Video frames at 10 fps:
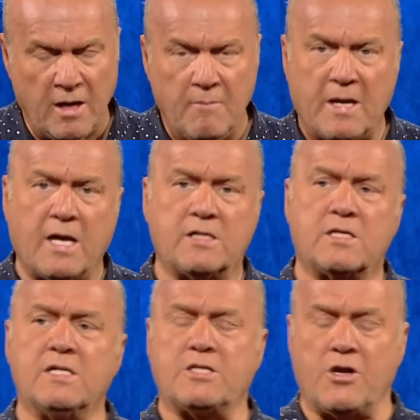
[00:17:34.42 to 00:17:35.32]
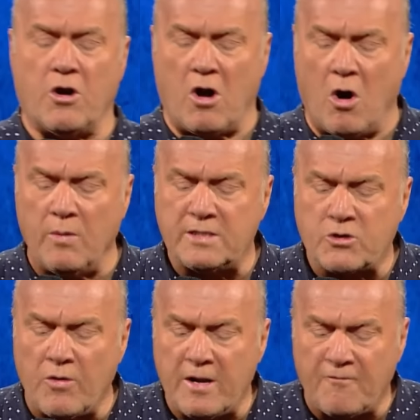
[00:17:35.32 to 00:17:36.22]
Because, listen, you're always
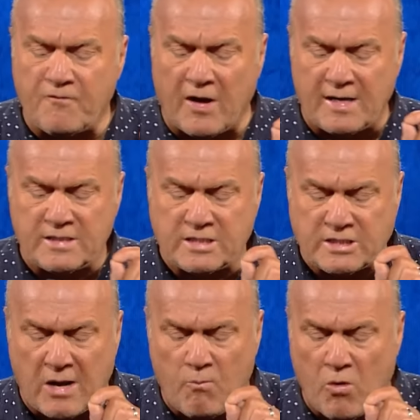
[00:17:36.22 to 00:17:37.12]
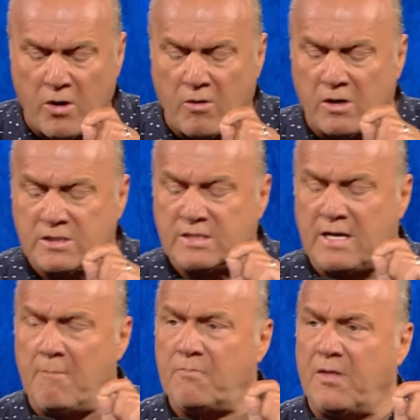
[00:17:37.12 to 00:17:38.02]
going to find someone or
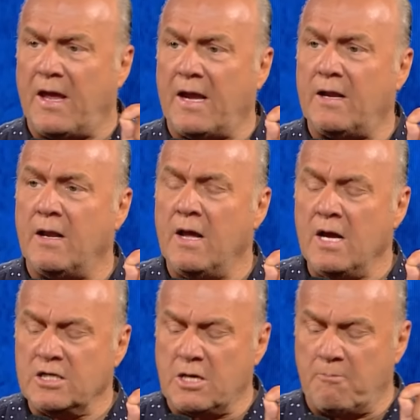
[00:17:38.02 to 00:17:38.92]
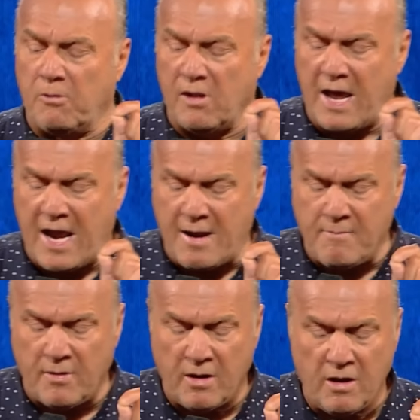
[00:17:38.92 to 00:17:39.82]
something to
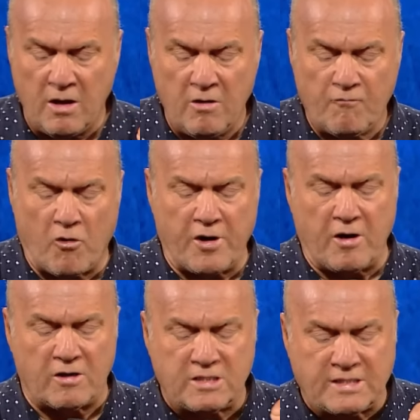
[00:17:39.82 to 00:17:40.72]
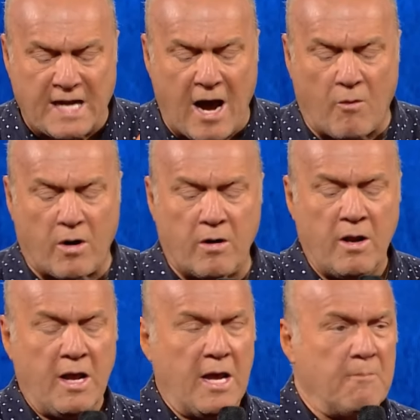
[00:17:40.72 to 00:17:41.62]
blame for your sour
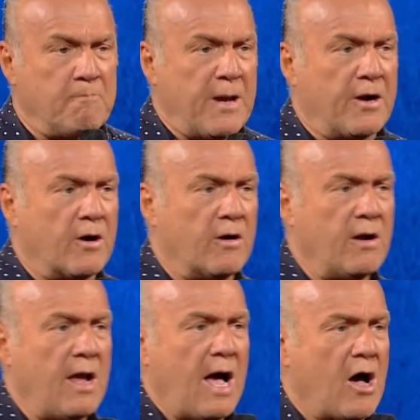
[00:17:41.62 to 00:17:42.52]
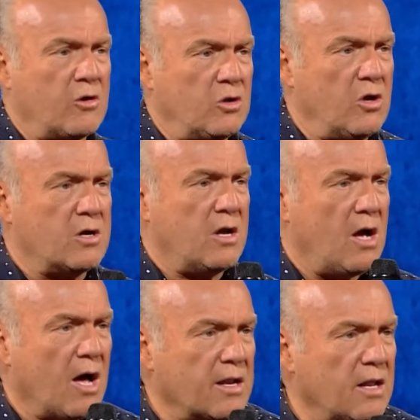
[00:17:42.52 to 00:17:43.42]
and bitter outlook
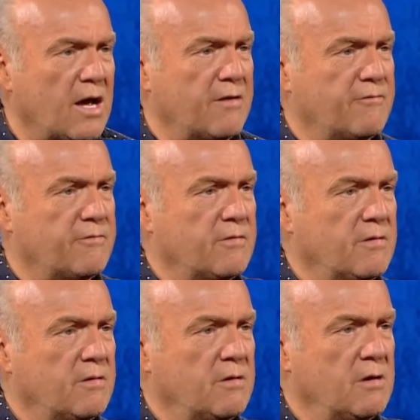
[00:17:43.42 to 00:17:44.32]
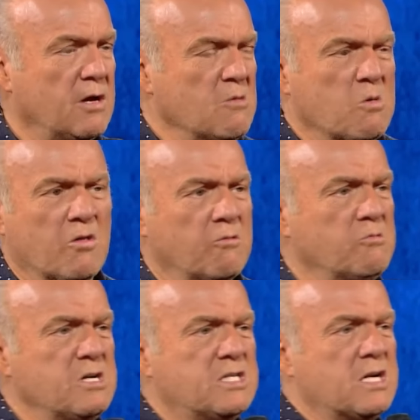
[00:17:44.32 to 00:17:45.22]
on life. Well, the
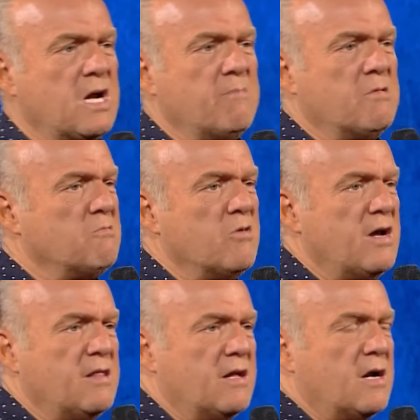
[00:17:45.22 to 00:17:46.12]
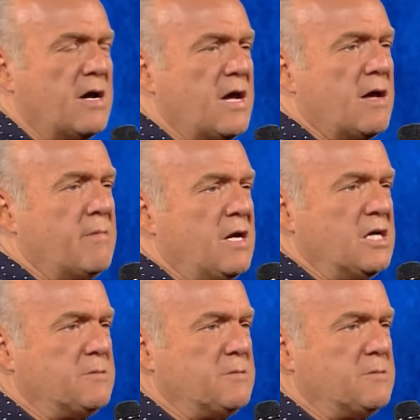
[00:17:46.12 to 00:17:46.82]
reason I'm the way that I am is